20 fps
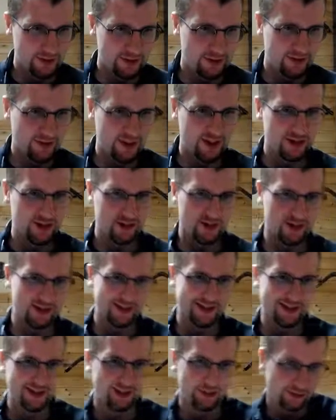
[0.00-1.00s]
it trains on
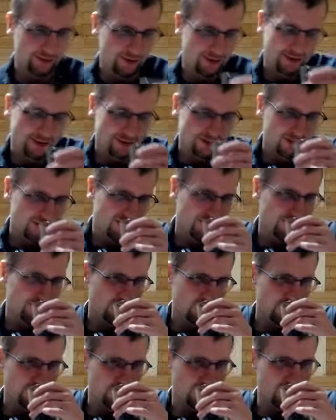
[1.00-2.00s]
itself. Let's see,
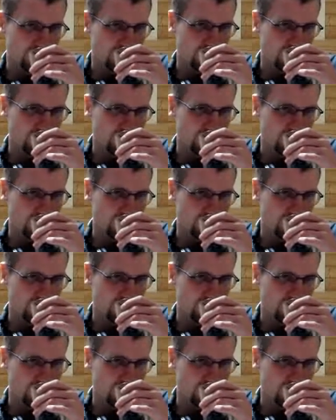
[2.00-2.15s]
that's